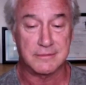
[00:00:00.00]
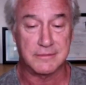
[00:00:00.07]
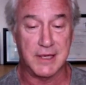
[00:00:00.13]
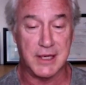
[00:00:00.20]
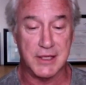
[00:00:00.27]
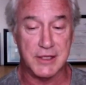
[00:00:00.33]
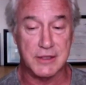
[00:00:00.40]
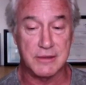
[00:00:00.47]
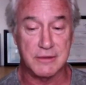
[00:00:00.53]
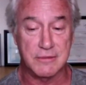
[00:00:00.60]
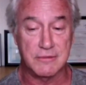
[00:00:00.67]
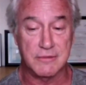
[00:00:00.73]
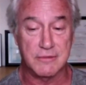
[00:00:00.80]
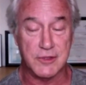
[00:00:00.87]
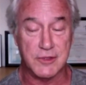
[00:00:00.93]
I
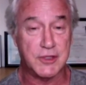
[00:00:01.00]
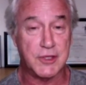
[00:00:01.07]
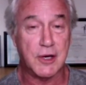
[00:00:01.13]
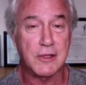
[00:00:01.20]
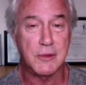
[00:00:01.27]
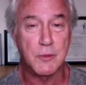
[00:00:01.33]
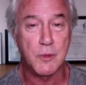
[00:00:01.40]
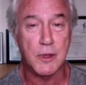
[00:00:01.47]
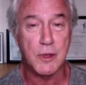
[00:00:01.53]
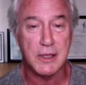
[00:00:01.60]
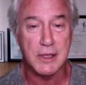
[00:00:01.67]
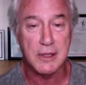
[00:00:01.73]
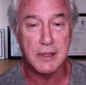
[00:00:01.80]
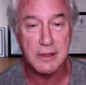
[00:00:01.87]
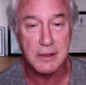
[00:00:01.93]
started
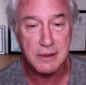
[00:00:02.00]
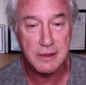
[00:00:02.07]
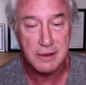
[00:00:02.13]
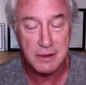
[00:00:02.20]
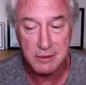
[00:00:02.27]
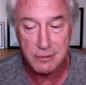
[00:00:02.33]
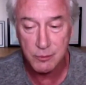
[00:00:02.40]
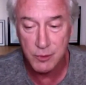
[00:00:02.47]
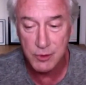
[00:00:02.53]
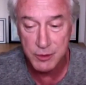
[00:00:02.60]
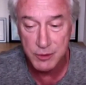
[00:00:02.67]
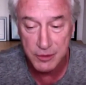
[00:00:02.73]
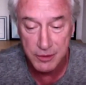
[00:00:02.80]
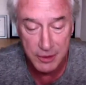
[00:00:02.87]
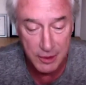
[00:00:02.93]
working
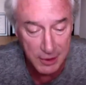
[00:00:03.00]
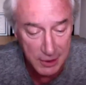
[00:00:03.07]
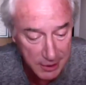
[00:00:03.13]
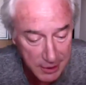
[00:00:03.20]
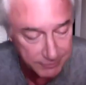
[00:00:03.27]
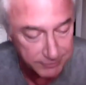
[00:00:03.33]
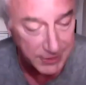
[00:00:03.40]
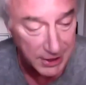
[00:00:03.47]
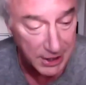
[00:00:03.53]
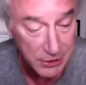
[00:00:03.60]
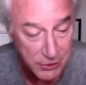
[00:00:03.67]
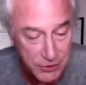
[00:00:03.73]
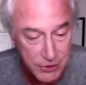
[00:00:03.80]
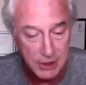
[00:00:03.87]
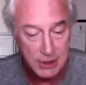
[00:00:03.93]
with
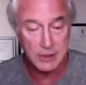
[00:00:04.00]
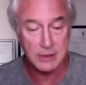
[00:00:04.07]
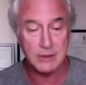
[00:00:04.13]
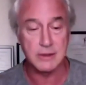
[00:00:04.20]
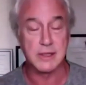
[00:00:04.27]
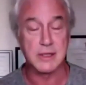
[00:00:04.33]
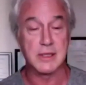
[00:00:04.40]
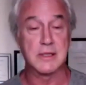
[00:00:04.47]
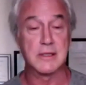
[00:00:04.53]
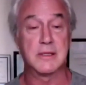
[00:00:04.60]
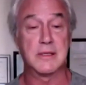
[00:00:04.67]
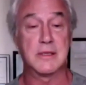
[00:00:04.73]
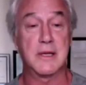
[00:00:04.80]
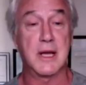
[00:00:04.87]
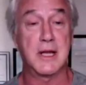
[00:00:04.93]
energy in
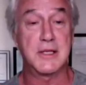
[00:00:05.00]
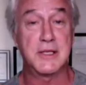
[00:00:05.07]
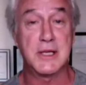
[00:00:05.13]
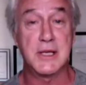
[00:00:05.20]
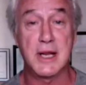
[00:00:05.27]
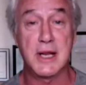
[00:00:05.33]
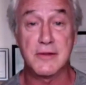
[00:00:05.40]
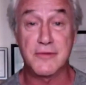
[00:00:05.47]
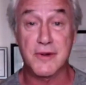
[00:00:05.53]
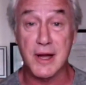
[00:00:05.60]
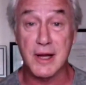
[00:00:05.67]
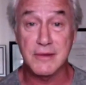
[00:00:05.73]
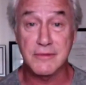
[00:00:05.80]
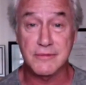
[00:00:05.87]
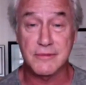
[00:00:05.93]

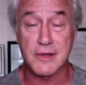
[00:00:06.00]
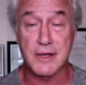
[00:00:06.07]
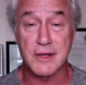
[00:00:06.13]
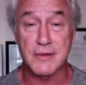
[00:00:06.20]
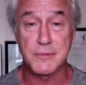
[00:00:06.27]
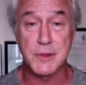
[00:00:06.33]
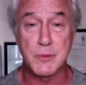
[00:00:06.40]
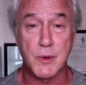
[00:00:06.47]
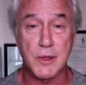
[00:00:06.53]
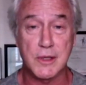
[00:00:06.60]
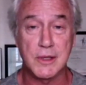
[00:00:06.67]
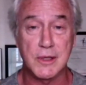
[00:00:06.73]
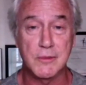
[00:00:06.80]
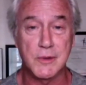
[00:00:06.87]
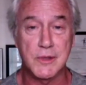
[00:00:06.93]
1985. I've been
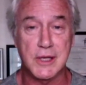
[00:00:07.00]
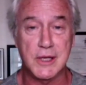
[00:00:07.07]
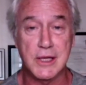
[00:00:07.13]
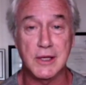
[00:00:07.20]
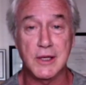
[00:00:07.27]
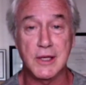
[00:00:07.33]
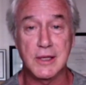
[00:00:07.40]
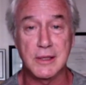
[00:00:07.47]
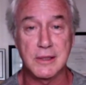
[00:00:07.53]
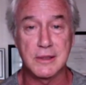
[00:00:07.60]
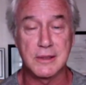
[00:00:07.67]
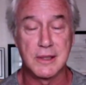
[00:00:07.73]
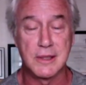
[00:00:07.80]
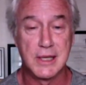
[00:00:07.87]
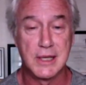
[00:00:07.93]
working with healing
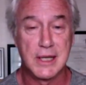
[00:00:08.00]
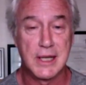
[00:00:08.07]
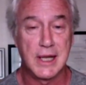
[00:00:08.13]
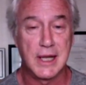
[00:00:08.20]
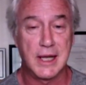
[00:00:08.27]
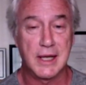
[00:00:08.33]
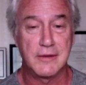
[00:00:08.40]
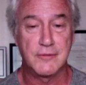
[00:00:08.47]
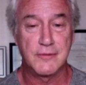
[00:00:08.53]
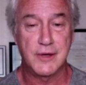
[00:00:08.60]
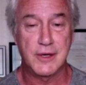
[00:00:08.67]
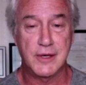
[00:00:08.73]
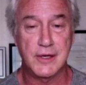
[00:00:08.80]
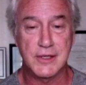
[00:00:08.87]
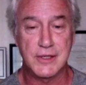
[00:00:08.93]
and
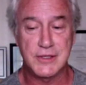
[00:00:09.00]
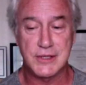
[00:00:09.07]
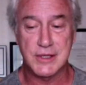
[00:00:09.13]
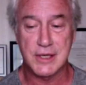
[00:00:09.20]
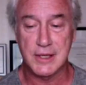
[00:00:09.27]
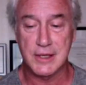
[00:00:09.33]
various